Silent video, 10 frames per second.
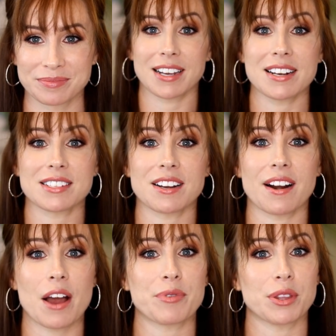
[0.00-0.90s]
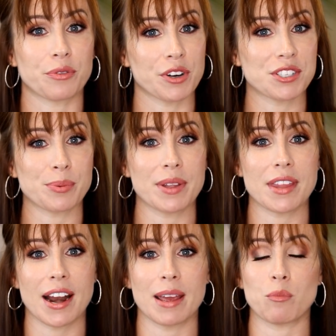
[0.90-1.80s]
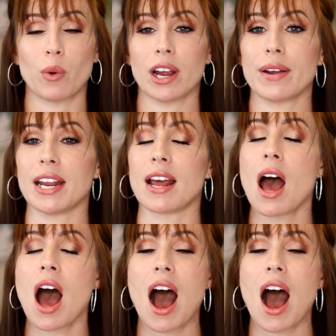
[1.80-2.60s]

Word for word: So I'm gonna start off with the first one that I'm wearing.